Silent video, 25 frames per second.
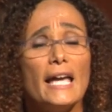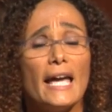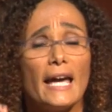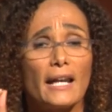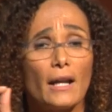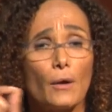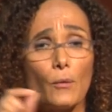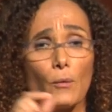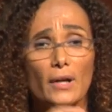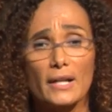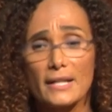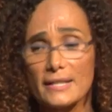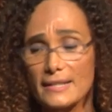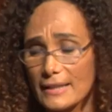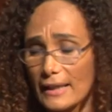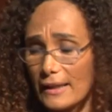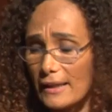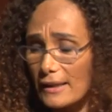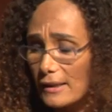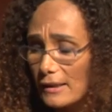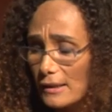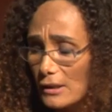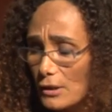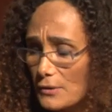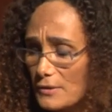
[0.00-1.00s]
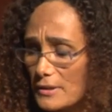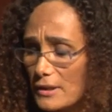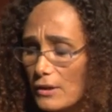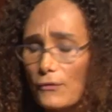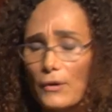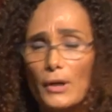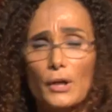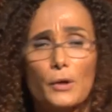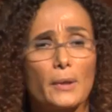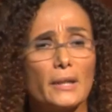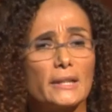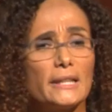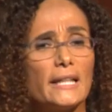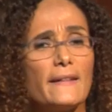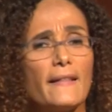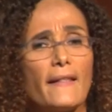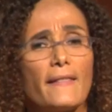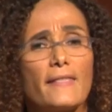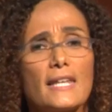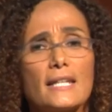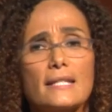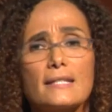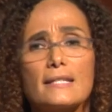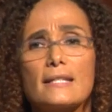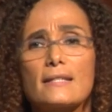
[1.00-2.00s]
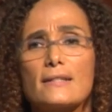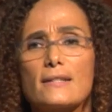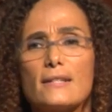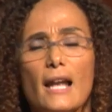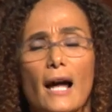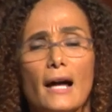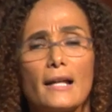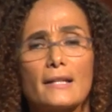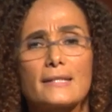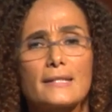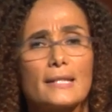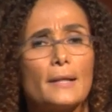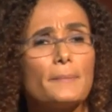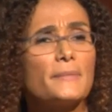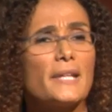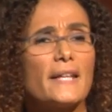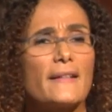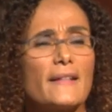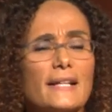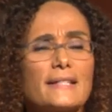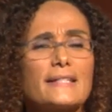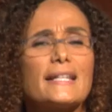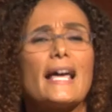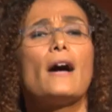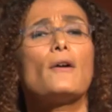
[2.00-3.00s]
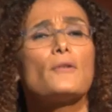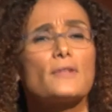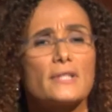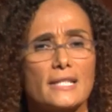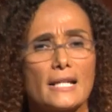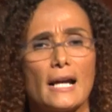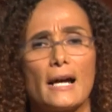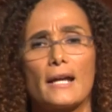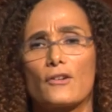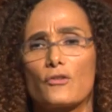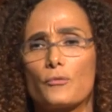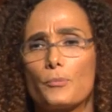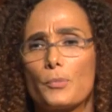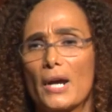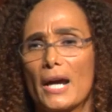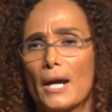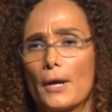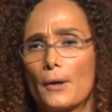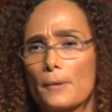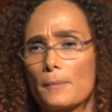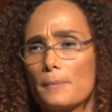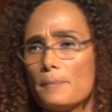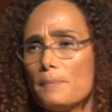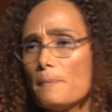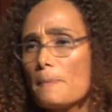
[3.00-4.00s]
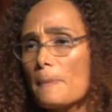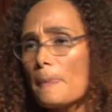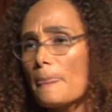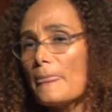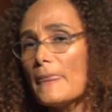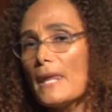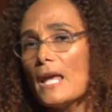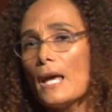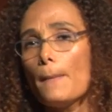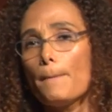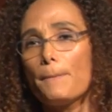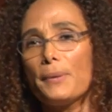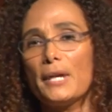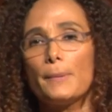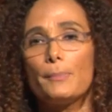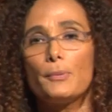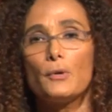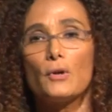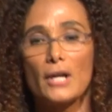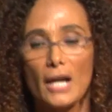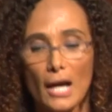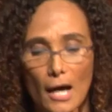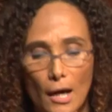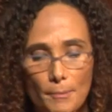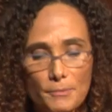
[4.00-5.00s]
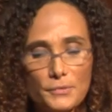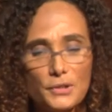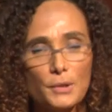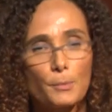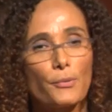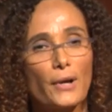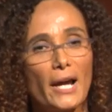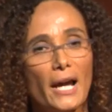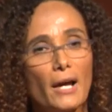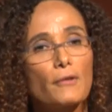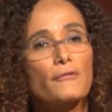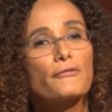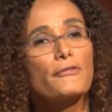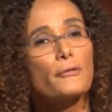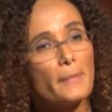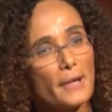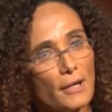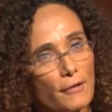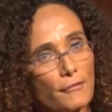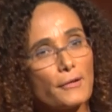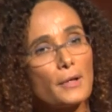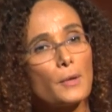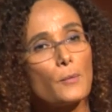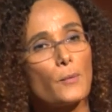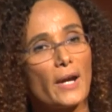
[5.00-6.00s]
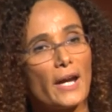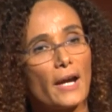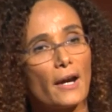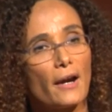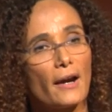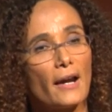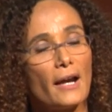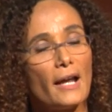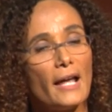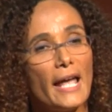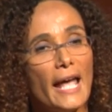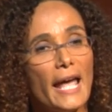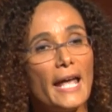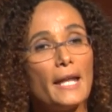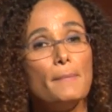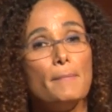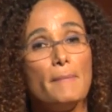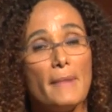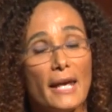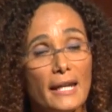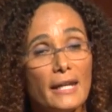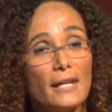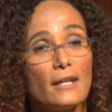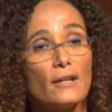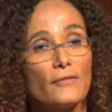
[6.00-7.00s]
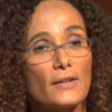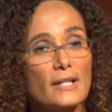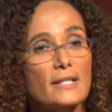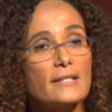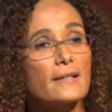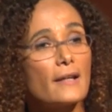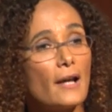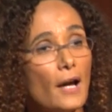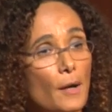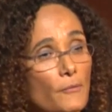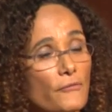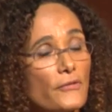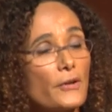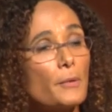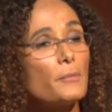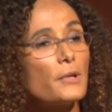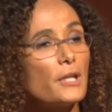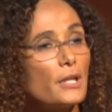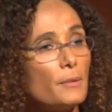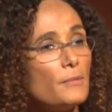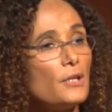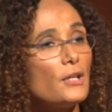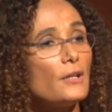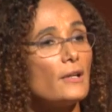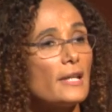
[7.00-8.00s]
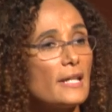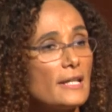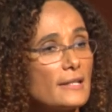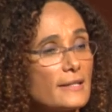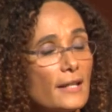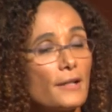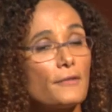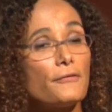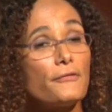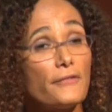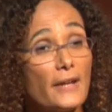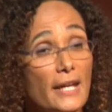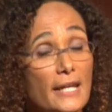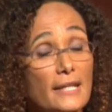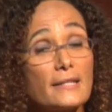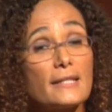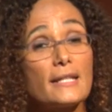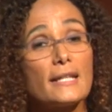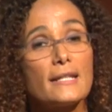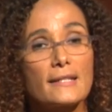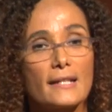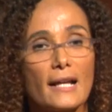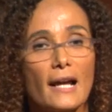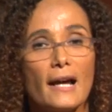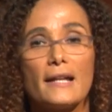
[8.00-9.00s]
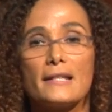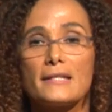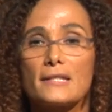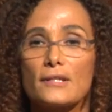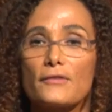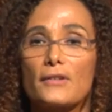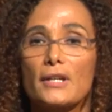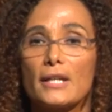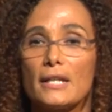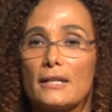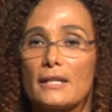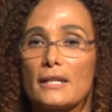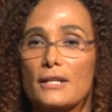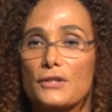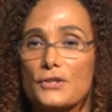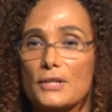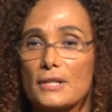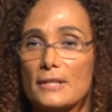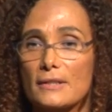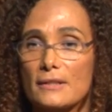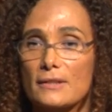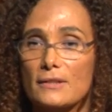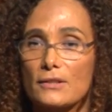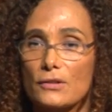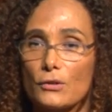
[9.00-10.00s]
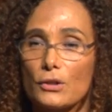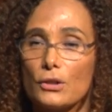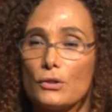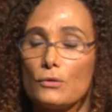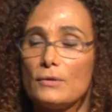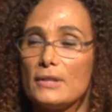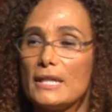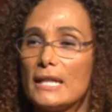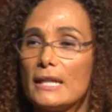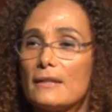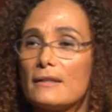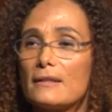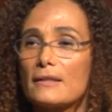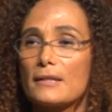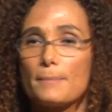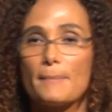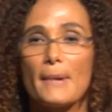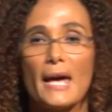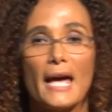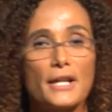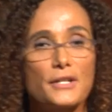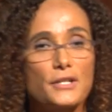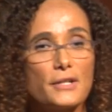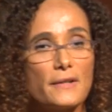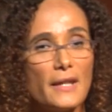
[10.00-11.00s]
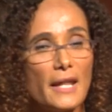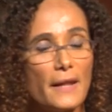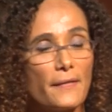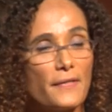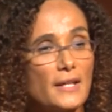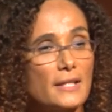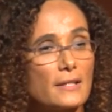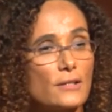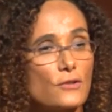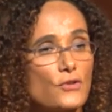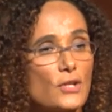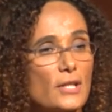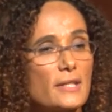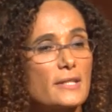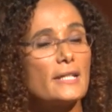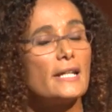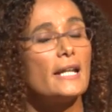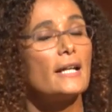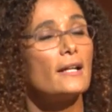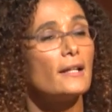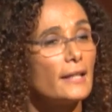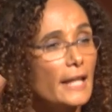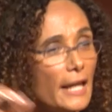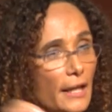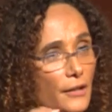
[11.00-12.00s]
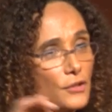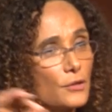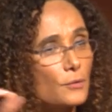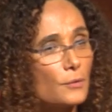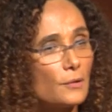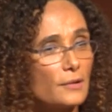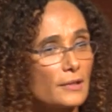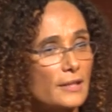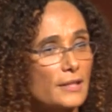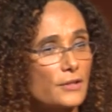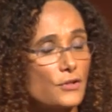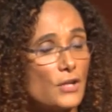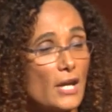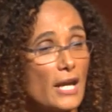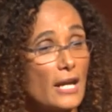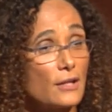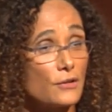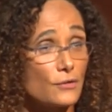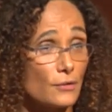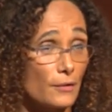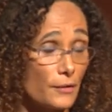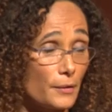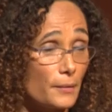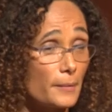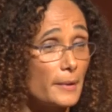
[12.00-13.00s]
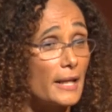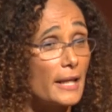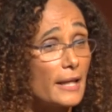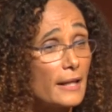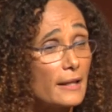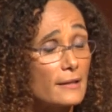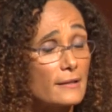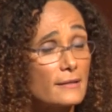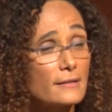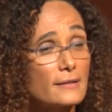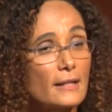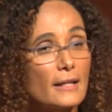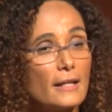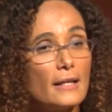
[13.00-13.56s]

And I want to say in closing very quickly that this is not something that's outside of Brown. People come to Brown from everywhere, and many of us come from communities that face these kinds of conditions. And so you needn't imagine that this is just an intellectual exchange, although it is.